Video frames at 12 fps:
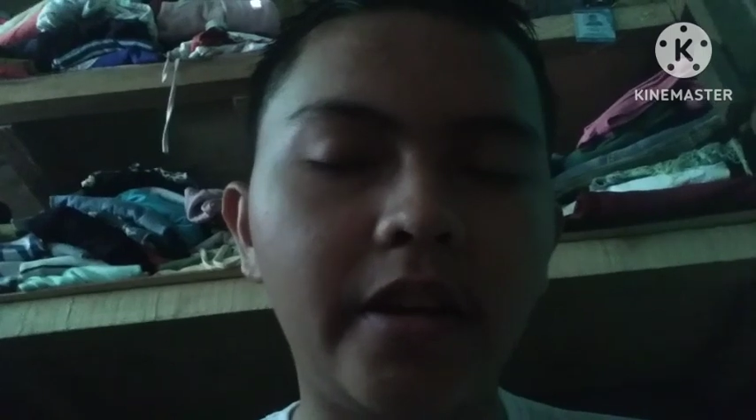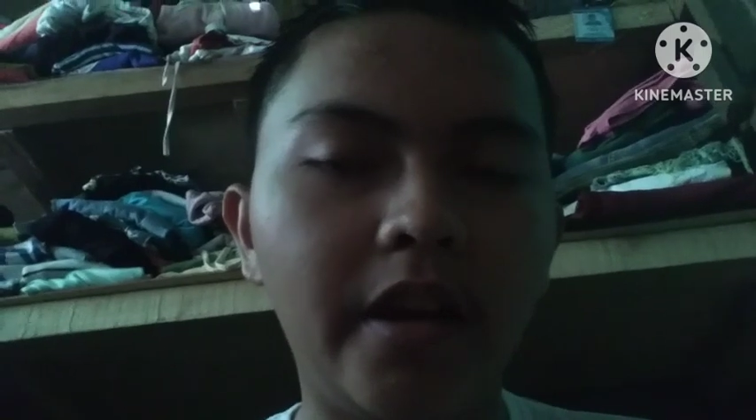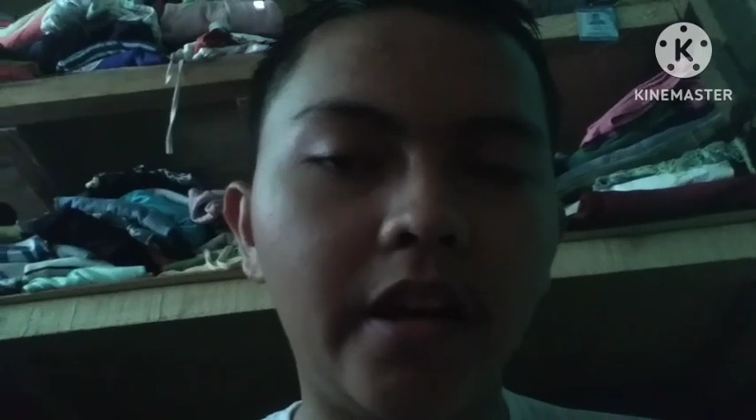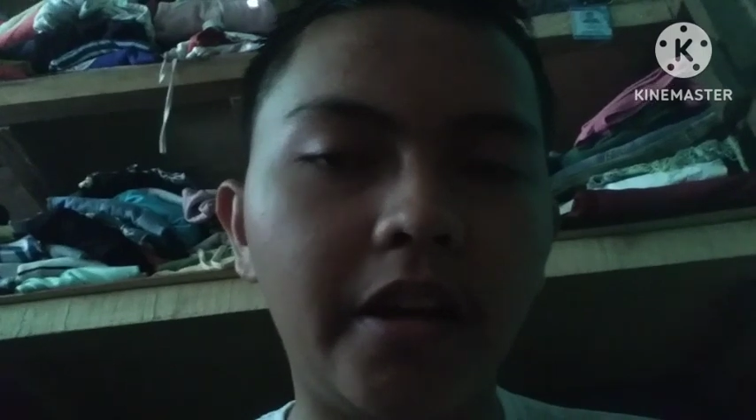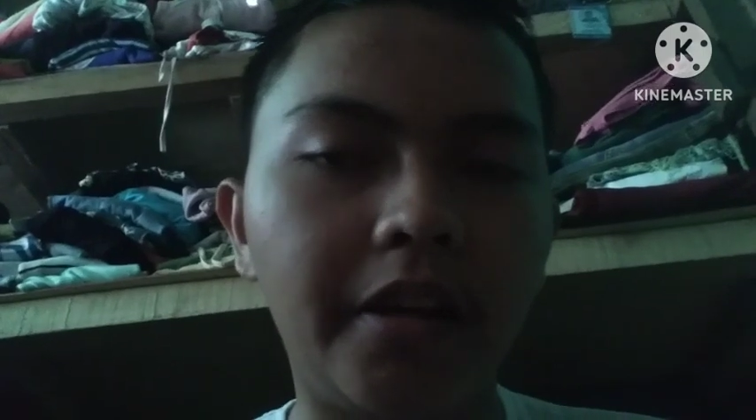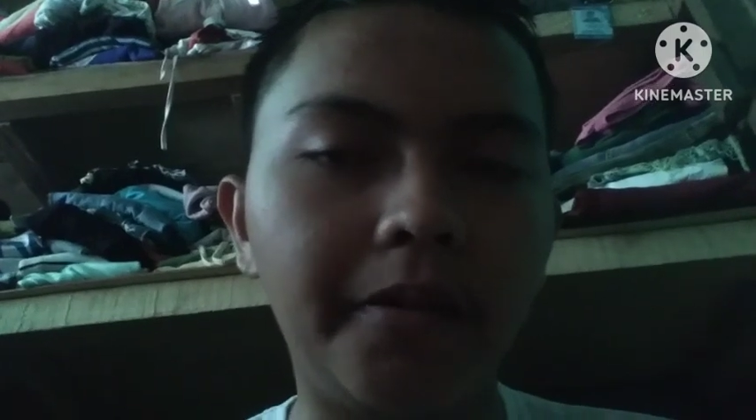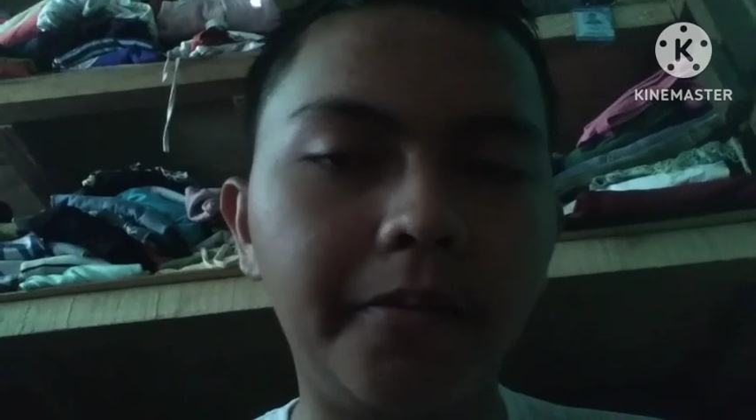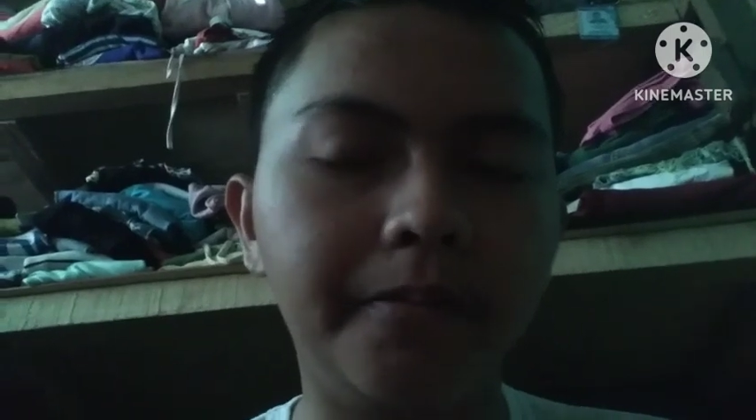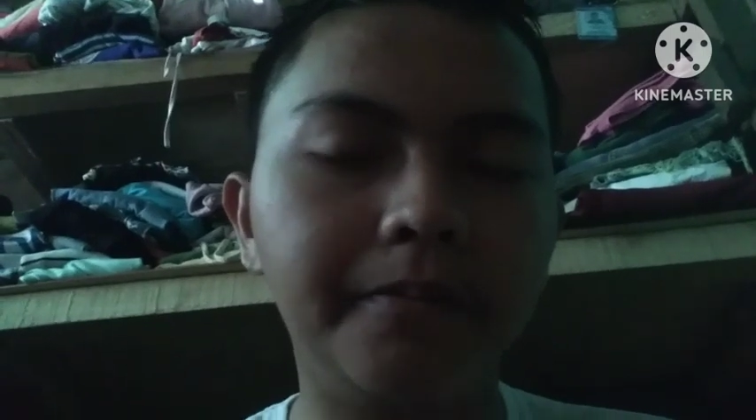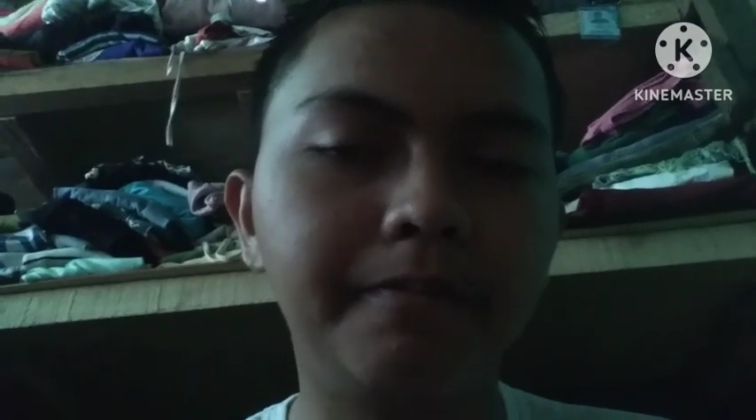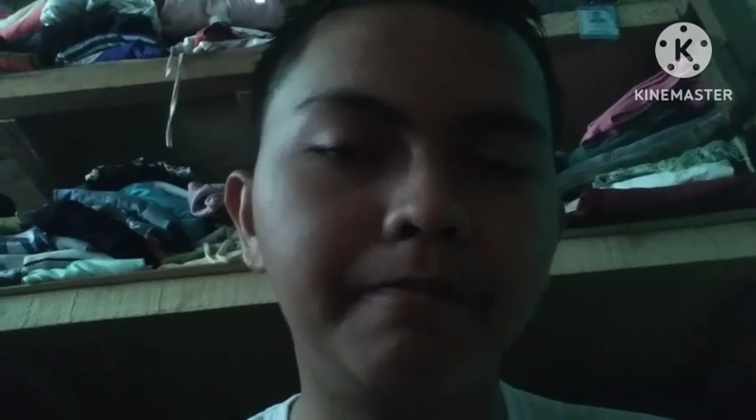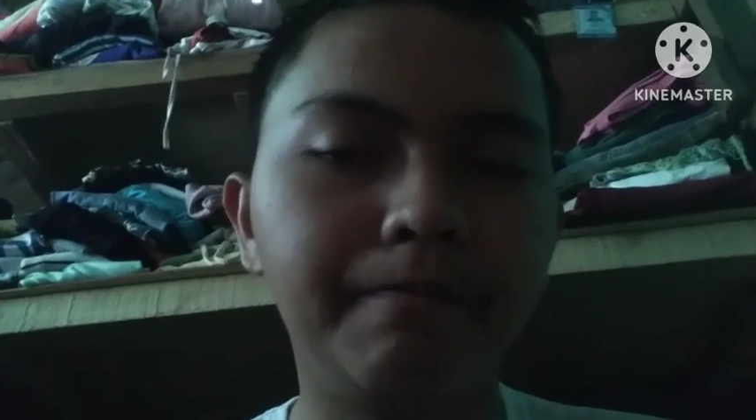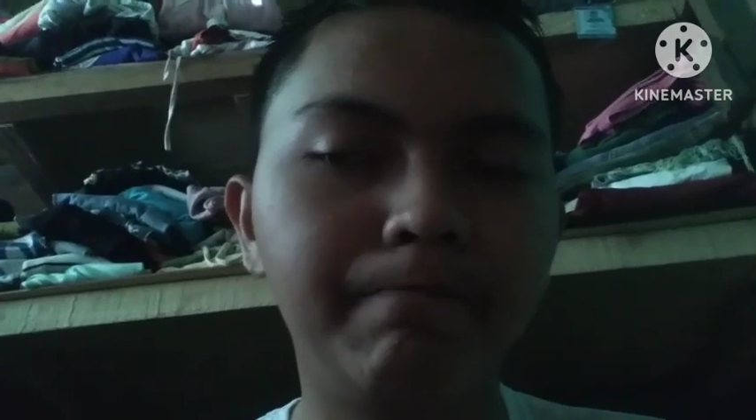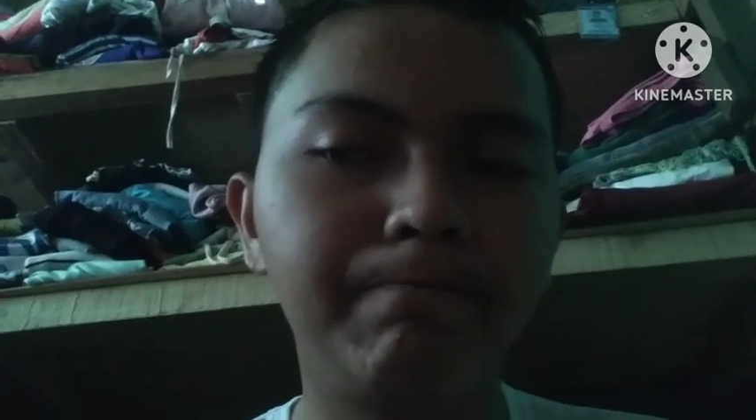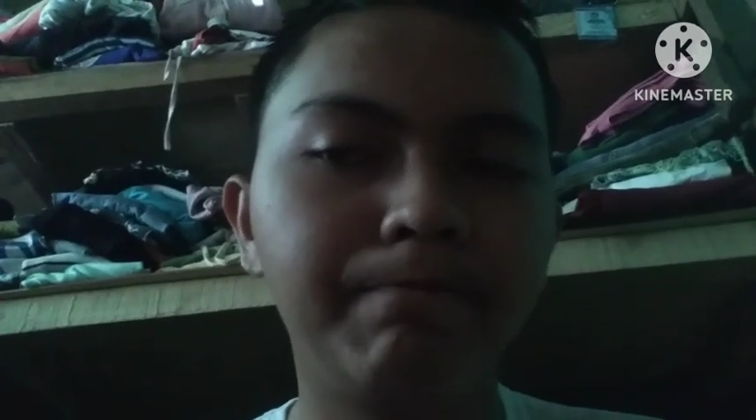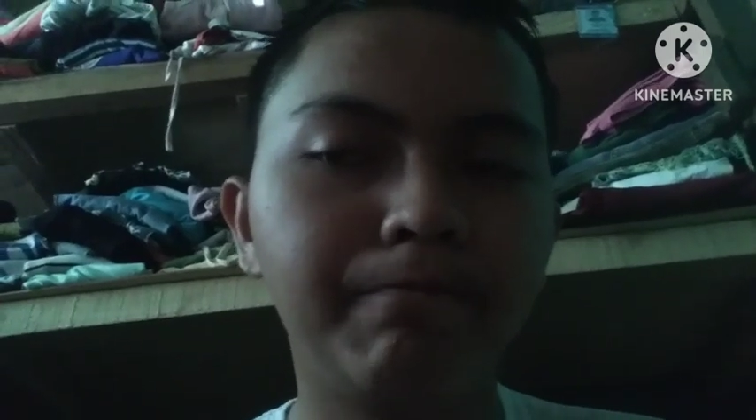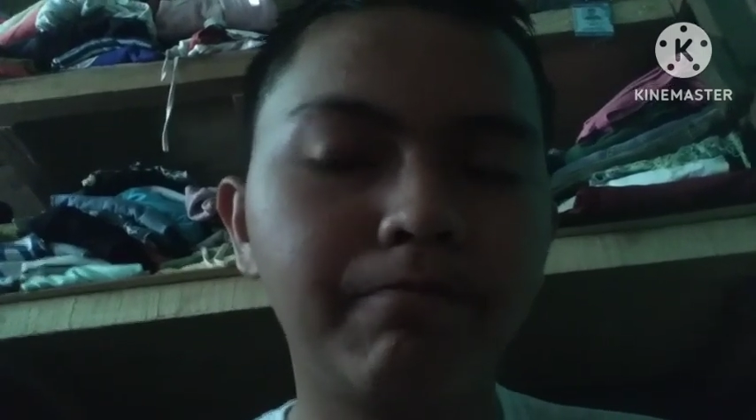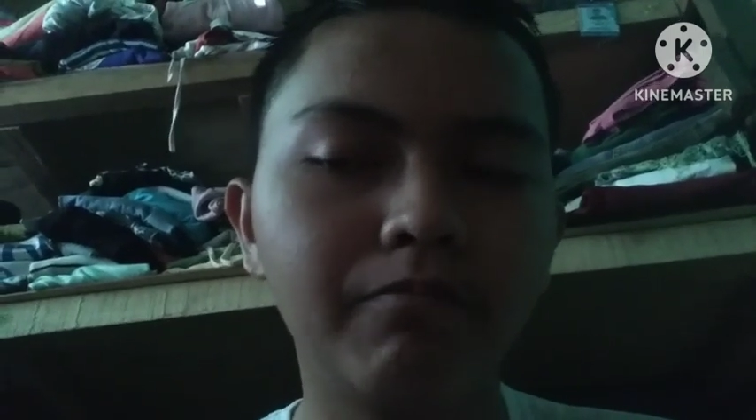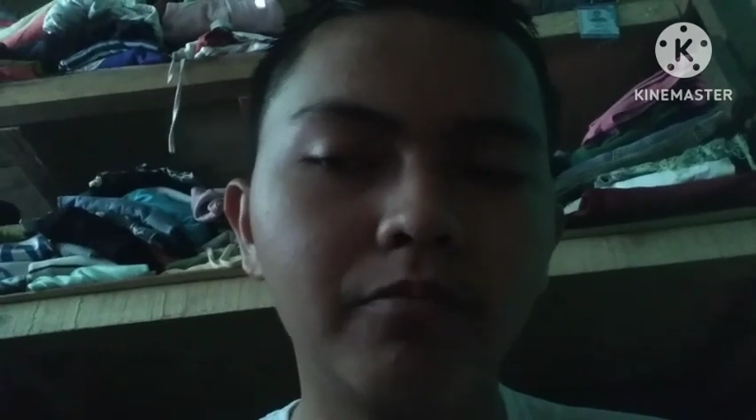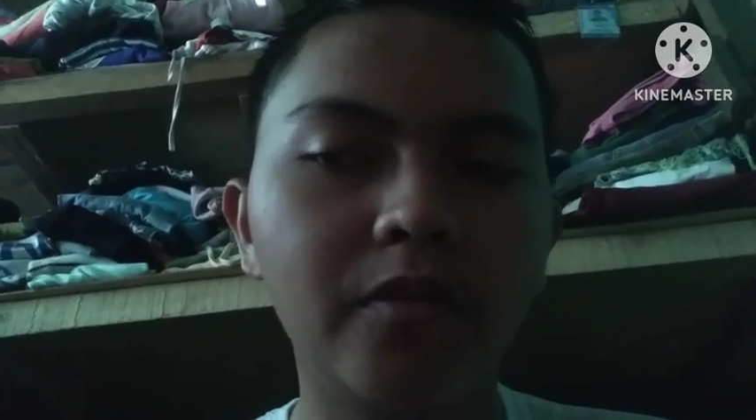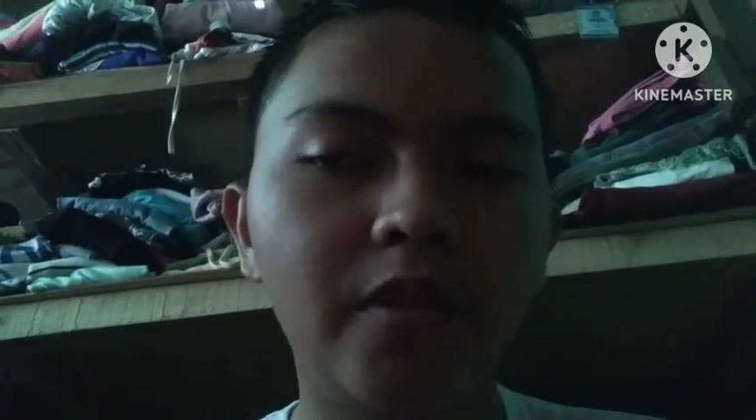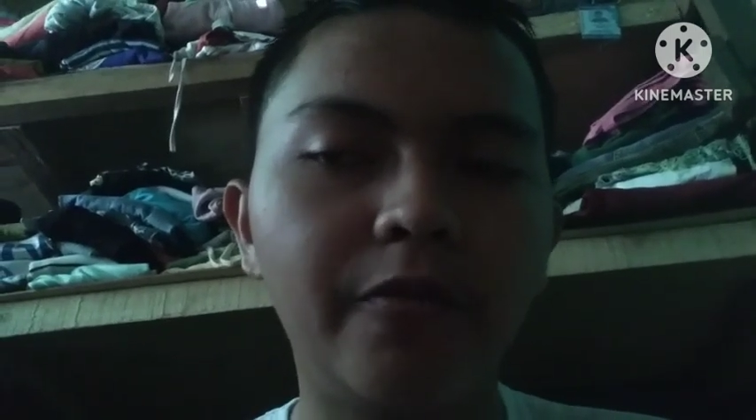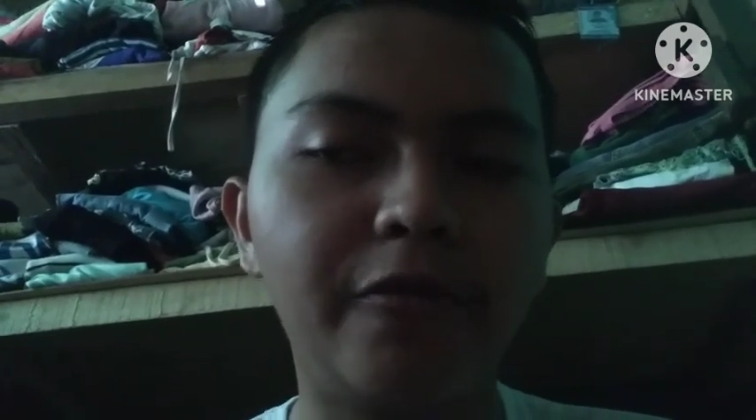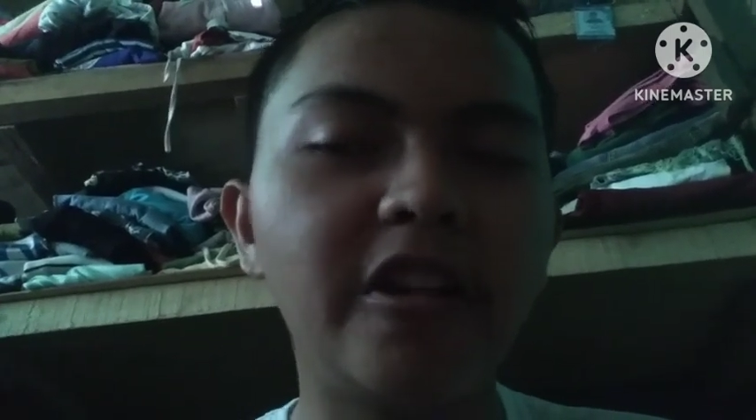and
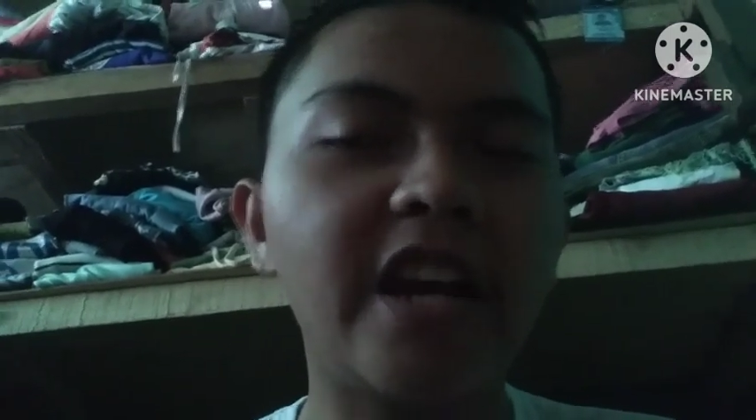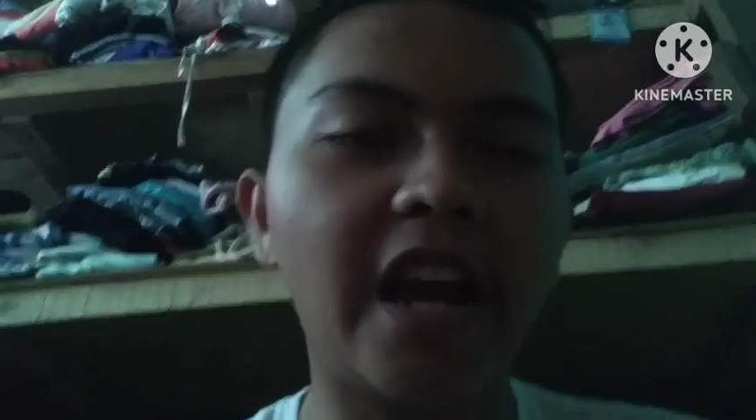very